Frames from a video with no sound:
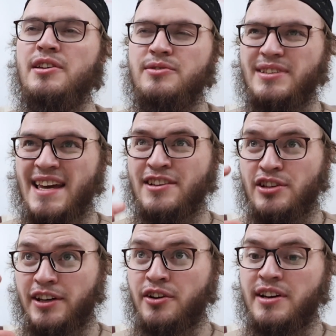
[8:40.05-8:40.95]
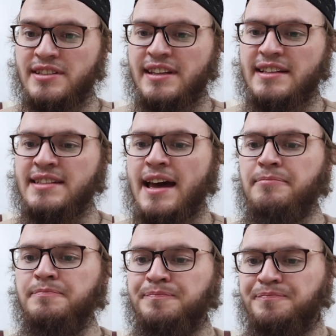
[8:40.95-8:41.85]
So it's actually a currency that's
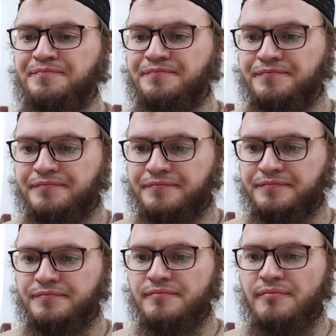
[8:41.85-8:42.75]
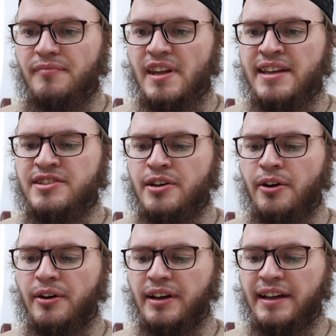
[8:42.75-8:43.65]
set. And
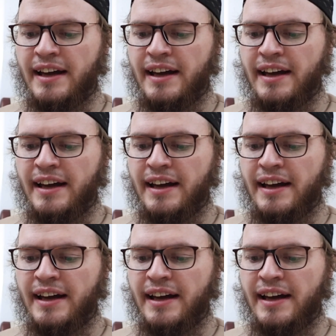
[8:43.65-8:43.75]
so,